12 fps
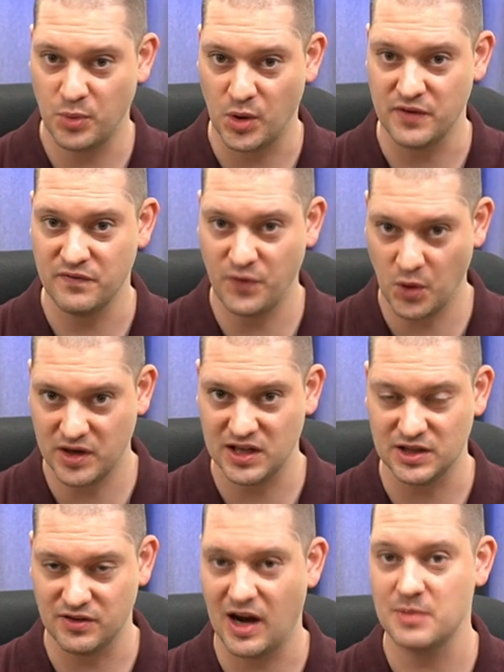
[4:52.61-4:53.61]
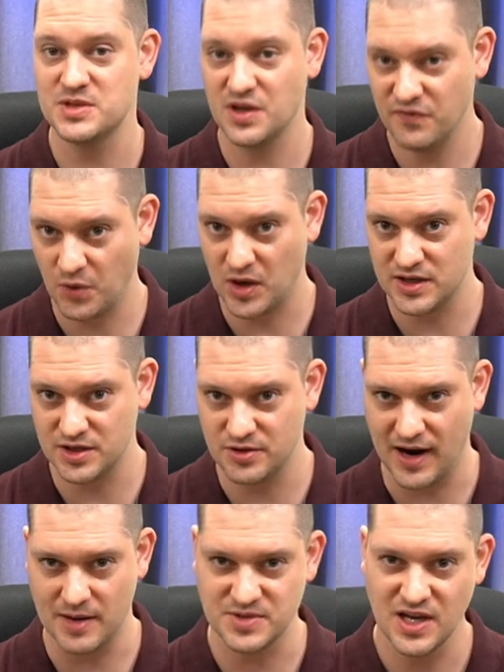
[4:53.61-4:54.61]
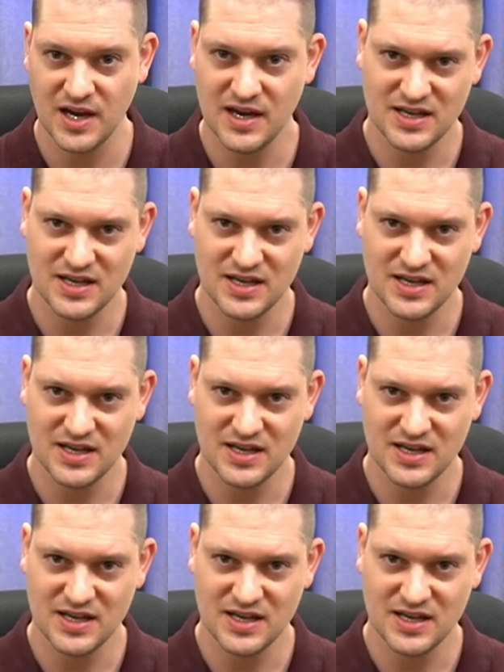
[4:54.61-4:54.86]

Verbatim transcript: 0.4 kilograms, 400 grams.